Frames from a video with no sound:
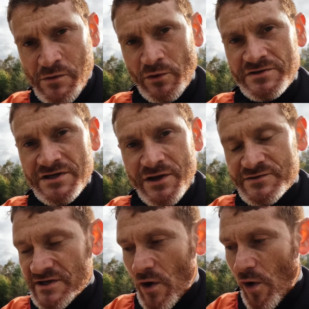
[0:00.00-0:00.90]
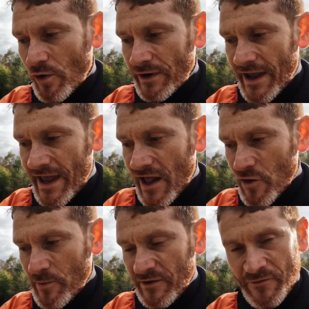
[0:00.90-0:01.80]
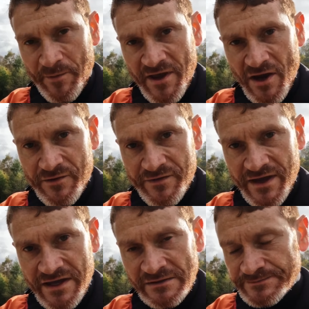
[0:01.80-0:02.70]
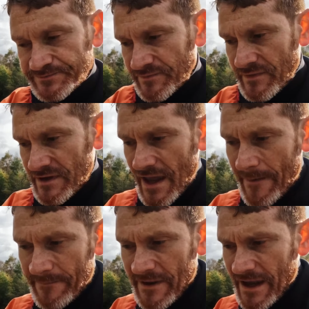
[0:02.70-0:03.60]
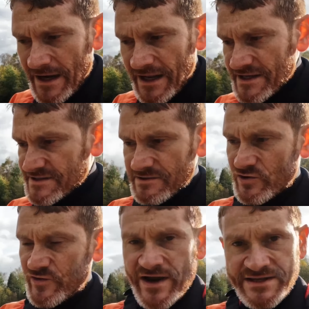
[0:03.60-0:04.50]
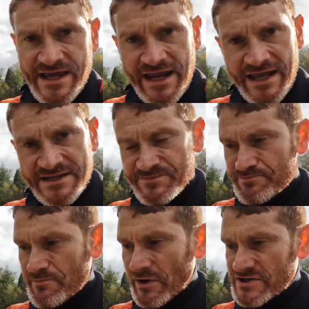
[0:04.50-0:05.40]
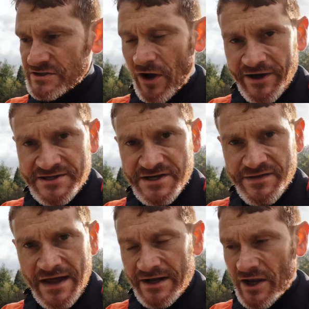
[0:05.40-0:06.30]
you want to use it on a helmet for POV, yeah, it is great. It is much lighter than a